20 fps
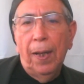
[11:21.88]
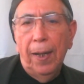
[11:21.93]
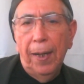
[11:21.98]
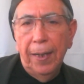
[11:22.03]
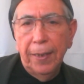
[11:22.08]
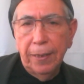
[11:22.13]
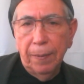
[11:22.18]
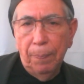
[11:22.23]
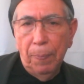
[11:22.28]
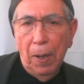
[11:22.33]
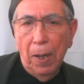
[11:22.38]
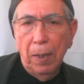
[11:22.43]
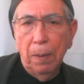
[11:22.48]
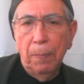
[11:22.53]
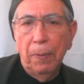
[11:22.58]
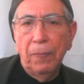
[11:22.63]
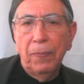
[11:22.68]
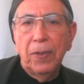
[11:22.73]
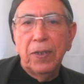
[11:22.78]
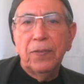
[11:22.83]
It's the
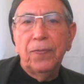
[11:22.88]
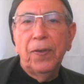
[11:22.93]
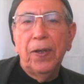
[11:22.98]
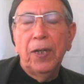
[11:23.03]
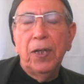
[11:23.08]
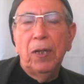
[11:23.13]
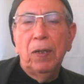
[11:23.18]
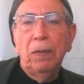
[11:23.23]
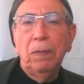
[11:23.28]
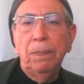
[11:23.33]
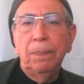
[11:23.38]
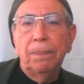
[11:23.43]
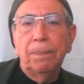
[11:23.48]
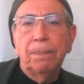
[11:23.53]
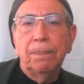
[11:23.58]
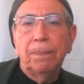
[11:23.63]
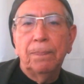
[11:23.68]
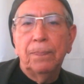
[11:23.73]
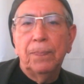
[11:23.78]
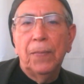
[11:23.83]
bottom of this video.
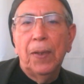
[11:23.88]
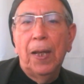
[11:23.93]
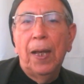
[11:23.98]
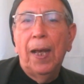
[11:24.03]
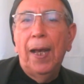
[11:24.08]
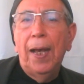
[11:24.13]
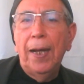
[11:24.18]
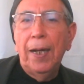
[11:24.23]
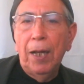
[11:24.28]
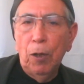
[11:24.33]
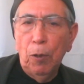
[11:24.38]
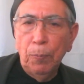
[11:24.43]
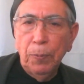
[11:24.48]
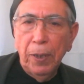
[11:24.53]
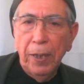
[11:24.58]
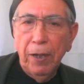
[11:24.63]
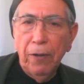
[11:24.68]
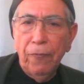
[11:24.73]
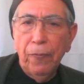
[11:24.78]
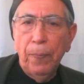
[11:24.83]
And I hope
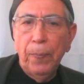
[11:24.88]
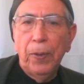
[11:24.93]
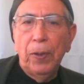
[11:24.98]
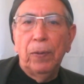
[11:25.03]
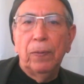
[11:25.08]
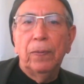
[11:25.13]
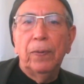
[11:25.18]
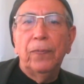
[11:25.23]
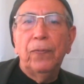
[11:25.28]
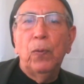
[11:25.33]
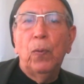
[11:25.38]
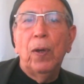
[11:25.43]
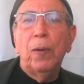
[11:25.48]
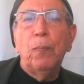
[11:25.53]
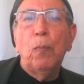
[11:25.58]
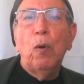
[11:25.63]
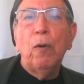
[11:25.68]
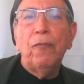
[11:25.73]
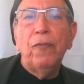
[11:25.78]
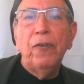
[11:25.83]
to hear from you. If you
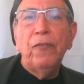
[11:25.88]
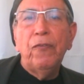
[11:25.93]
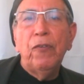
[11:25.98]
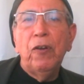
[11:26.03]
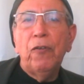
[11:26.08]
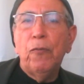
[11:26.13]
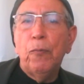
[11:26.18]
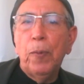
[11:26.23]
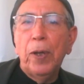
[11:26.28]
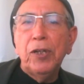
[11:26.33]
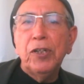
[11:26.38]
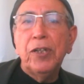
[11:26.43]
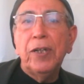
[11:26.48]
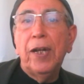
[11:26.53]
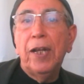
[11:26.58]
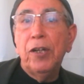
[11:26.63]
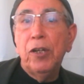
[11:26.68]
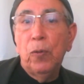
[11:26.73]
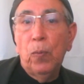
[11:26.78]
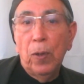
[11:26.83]
want more
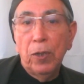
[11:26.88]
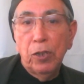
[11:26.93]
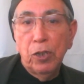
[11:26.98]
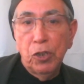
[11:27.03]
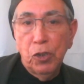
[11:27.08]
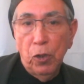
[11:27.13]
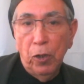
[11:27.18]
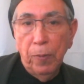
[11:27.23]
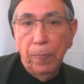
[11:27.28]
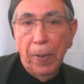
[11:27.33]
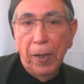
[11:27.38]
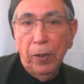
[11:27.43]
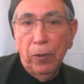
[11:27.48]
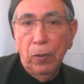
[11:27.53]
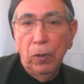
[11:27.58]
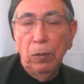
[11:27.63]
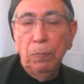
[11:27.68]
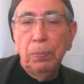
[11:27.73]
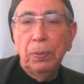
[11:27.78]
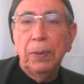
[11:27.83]
information and you want to join my
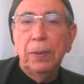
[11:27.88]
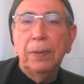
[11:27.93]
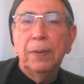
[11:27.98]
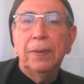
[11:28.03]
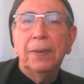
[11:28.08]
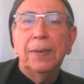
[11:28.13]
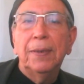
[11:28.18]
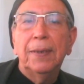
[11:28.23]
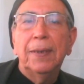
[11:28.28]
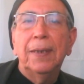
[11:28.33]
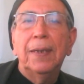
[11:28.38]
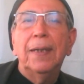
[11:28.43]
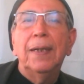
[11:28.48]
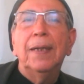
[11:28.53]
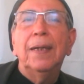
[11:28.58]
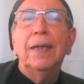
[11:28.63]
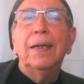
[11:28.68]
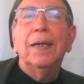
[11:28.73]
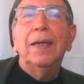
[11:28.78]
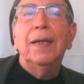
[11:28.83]
group,
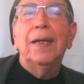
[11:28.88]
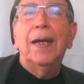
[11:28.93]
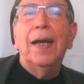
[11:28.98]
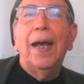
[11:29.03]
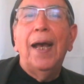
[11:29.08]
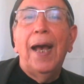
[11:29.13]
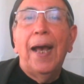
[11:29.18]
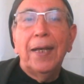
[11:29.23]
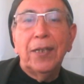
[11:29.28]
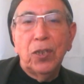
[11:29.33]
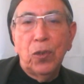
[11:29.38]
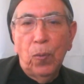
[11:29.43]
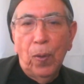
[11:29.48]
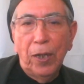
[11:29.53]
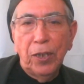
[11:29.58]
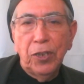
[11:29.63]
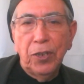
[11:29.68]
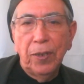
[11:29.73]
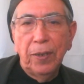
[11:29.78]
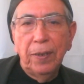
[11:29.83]
ask
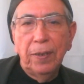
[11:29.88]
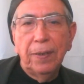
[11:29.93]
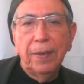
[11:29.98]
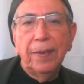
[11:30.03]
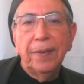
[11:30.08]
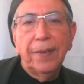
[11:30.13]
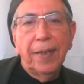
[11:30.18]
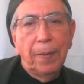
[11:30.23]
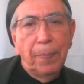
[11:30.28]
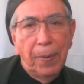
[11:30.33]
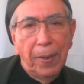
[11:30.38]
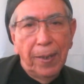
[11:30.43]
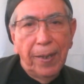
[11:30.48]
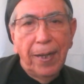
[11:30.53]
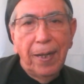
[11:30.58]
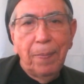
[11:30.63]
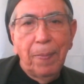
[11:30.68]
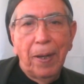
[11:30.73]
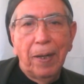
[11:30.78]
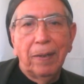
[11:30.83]
questions, send me an
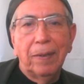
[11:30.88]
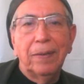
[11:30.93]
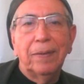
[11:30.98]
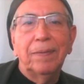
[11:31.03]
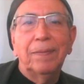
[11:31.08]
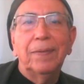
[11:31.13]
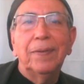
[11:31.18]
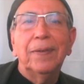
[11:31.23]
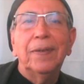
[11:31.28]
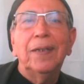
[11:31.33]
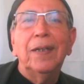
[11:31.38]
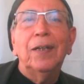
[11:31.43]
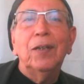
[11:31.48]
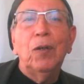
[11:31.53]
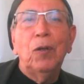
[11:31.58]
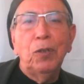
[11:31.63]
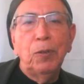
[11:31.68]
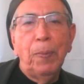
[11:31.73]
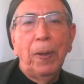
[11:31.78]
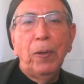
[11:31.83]
email.
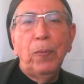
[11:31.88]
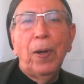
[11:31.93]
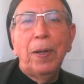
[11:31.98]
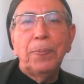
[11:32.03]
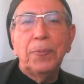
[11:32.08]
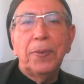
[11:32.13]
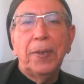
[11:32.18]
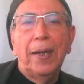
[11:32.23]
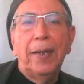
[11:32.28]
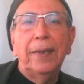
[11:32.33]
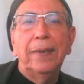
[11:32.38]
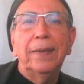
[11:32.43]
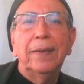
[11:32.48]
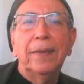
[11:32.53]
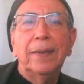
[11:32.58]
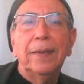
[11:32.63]
Go to my website.